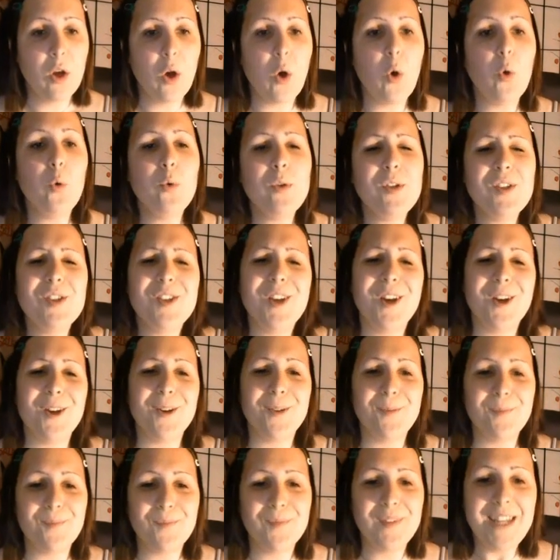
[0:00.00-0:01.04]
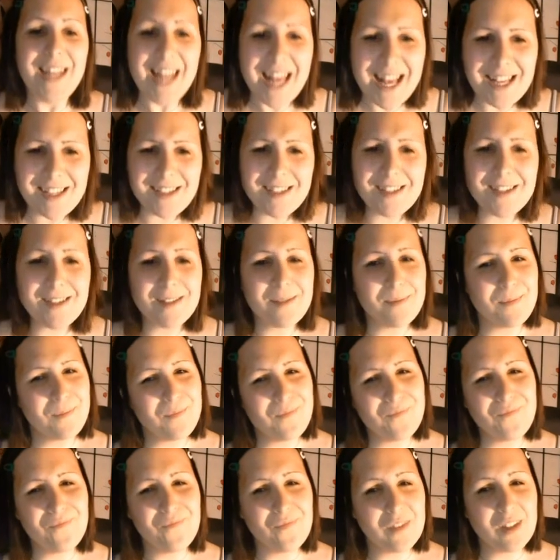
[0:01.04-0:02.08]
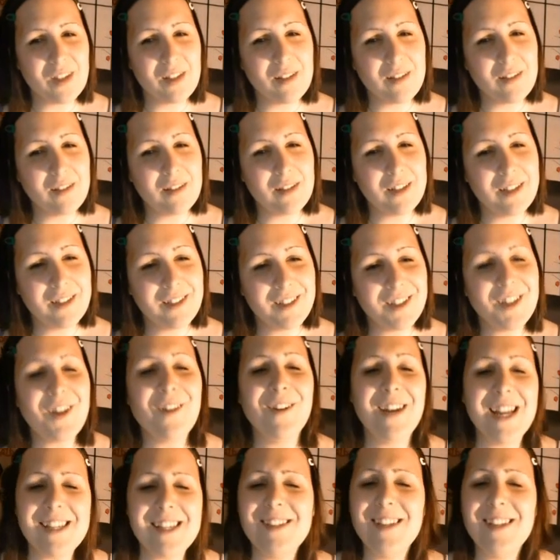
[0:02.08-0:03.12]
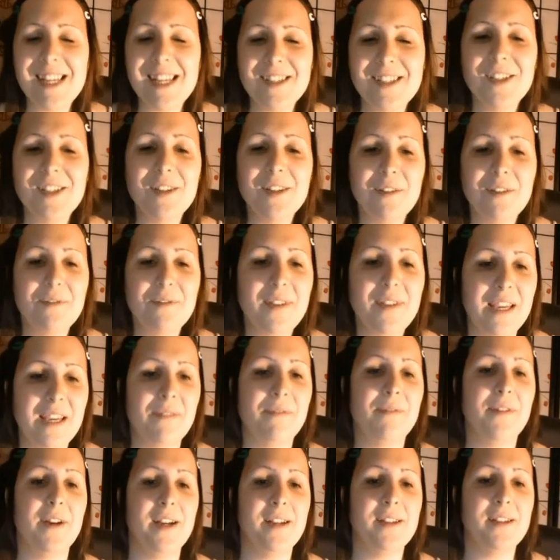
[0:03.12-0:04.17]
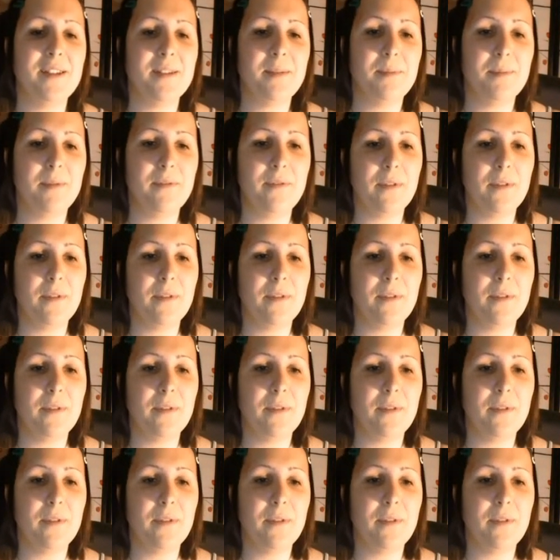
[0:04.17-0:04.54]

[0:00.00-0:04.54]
Also, let's no, let's let's do the feet first.